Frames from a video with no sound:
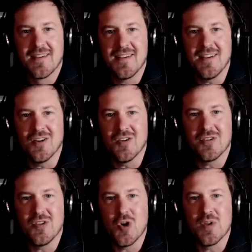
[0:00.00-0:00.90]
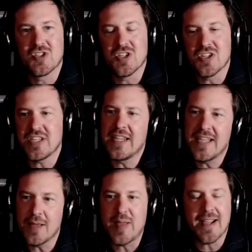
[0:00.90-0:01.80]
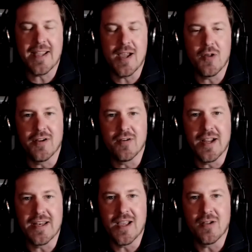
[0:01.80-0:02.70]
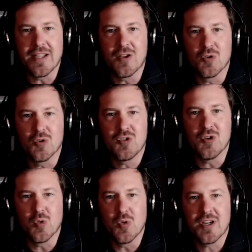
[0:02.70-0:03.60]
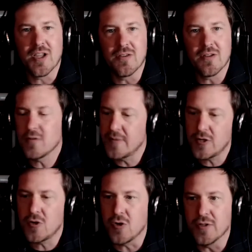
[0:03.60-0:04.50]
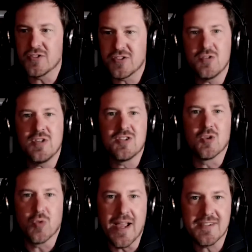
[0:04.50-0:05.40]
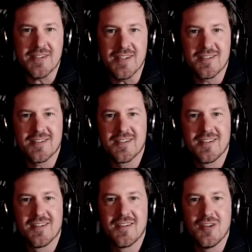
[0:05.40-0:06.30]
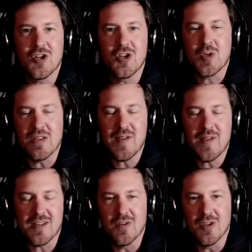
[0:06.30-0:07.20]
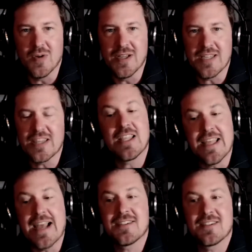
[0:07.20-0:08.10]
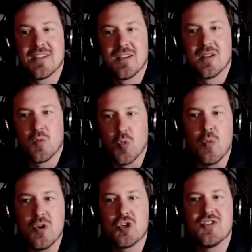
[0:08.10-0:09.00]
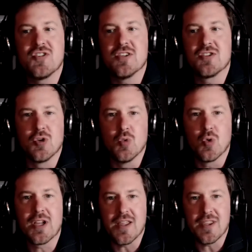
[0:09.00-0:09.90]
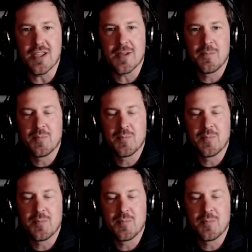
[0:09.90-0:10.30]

No one's going to say, get back out there right now. Like, go do your workout. They're really, no, you need to rest. You're not going to be effective otherwise. I think that's what we should see as good work ethic.